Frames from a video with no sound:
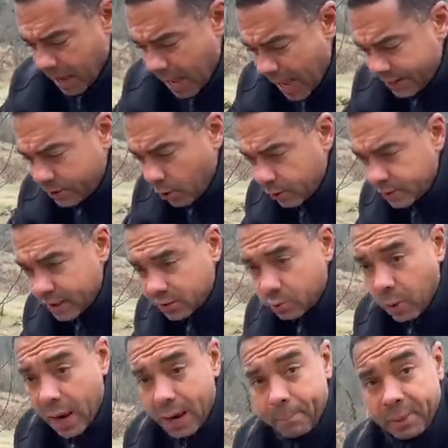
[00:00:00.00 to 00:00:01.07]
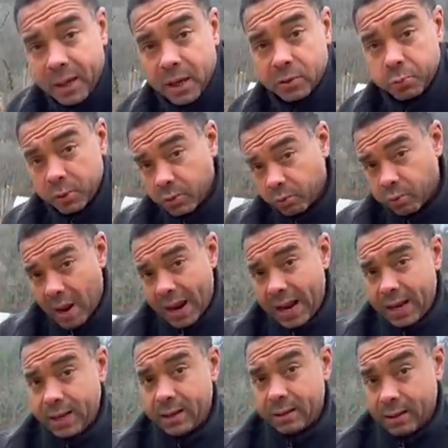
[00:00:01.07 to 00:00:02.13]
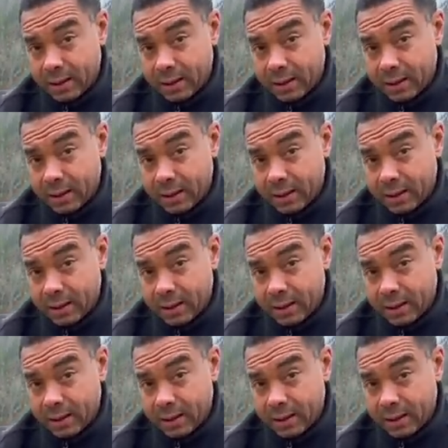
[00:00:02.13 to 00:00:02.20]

I do it this way because when the rain